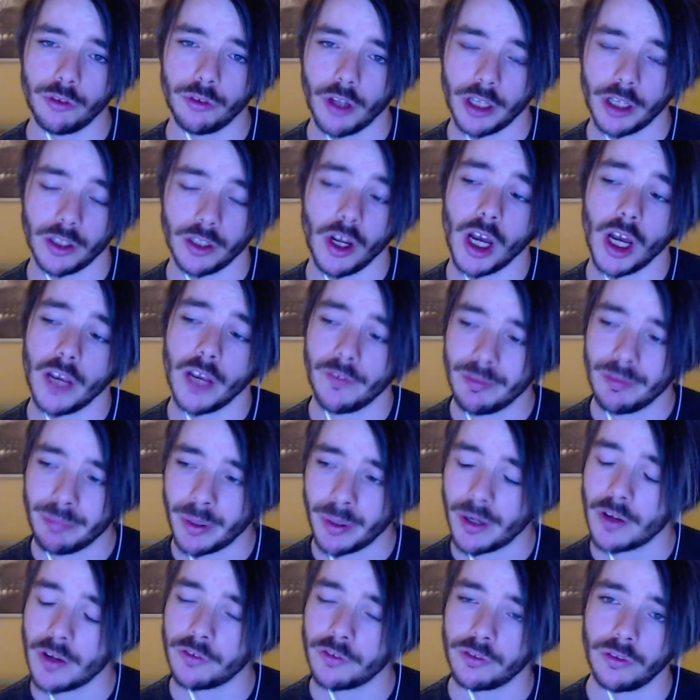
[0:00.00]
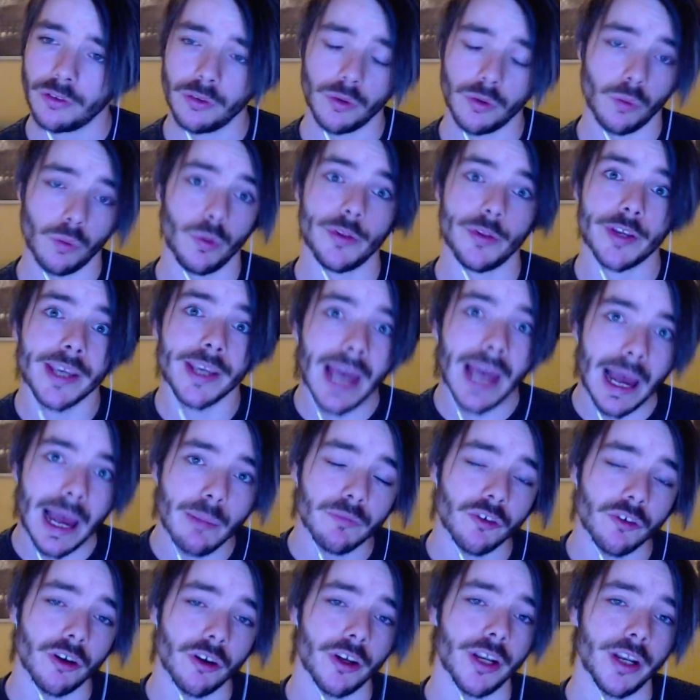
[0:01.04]
like live in person with a
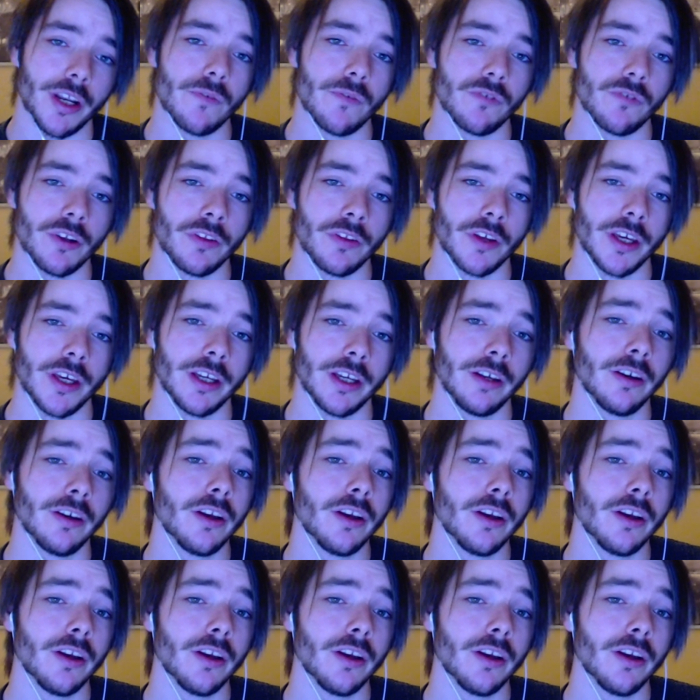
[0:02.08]
camera and everything,